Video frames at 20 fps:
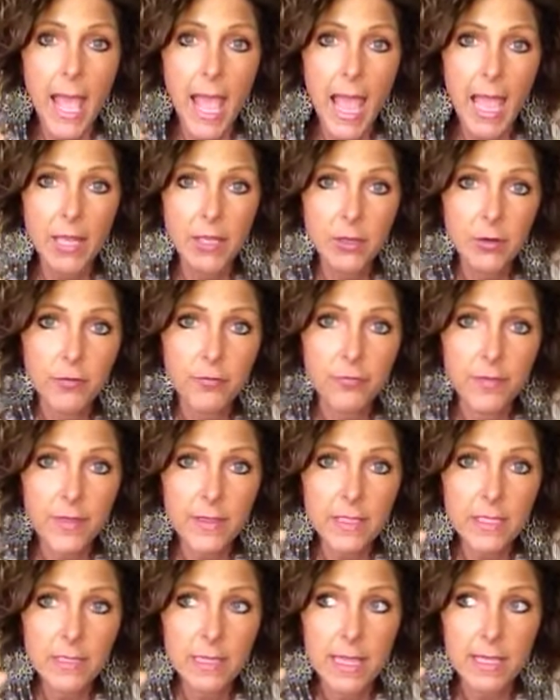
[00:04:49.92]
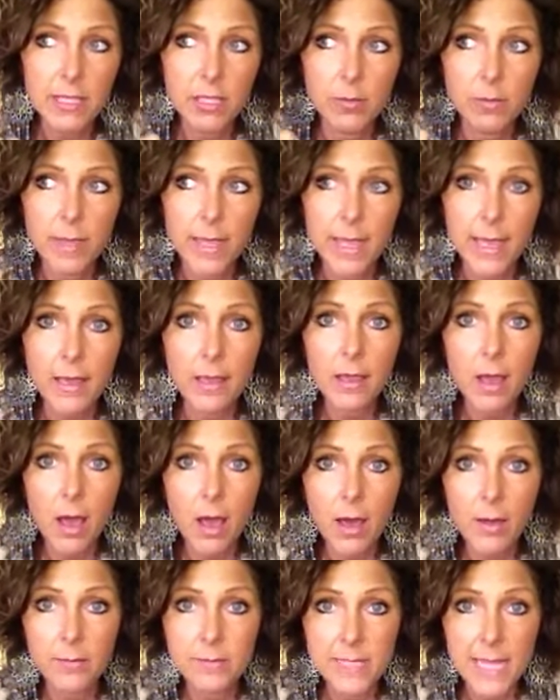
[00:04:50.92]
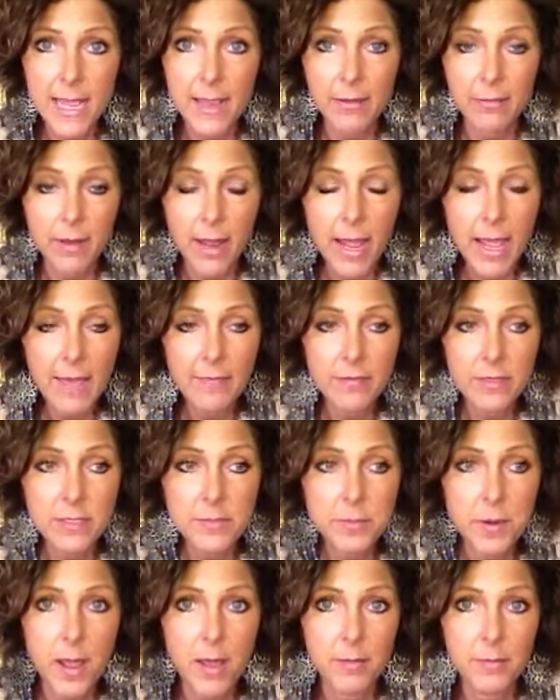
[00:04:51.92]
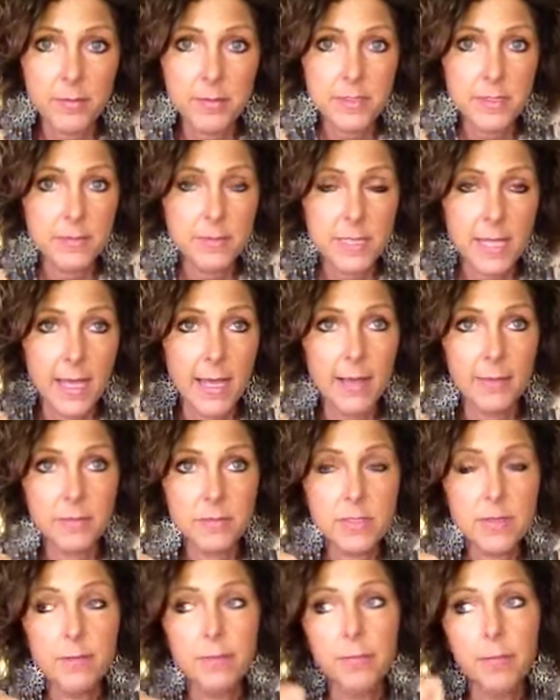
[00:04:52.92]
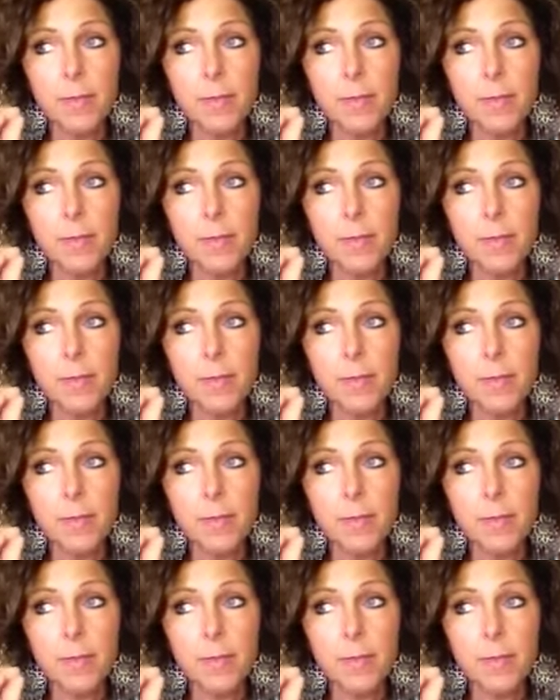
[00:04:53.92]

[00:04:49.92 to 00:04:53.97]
and you're feeling like you can't calm down, I have this problem sometimes.